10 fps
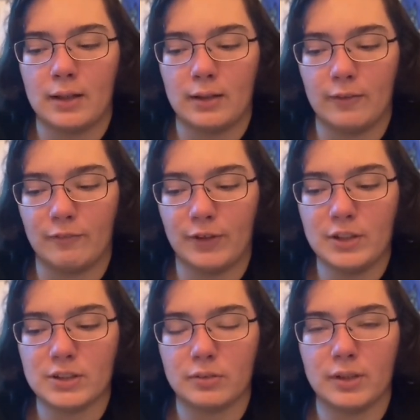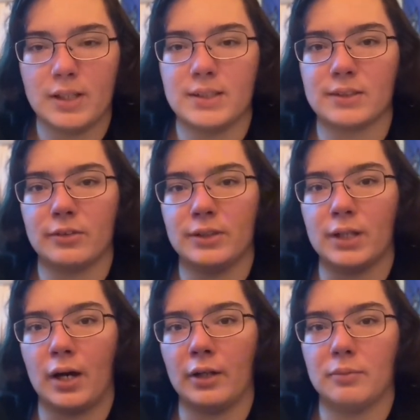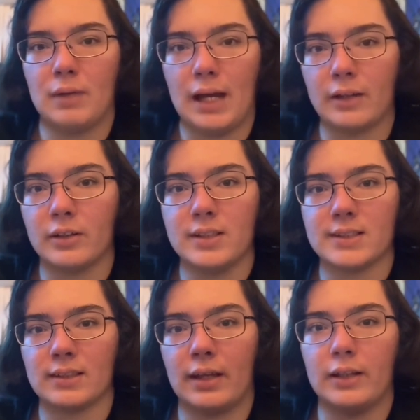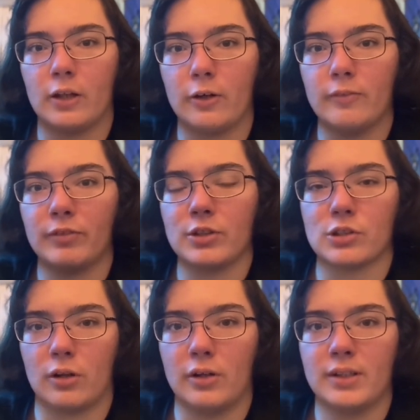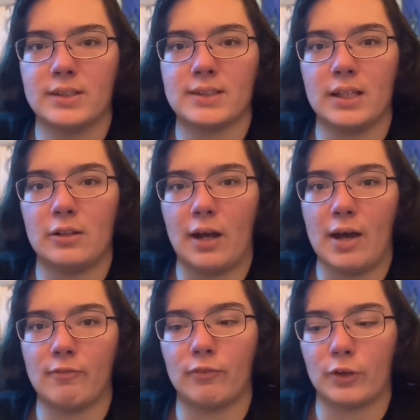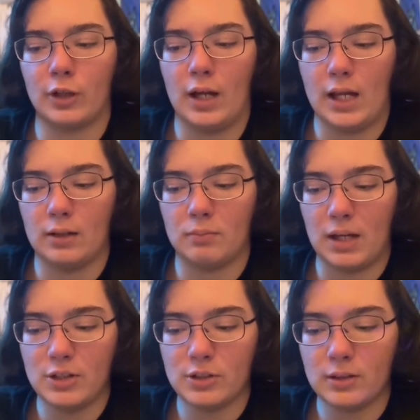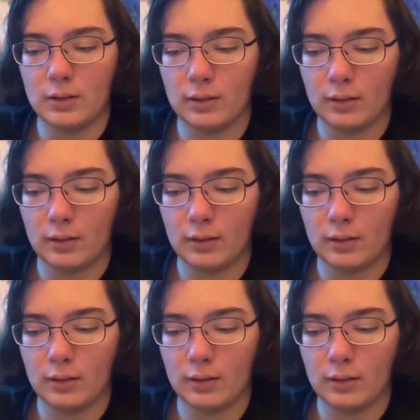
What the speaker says: The first one is going to automatically select all of the drawings that you have for your animation.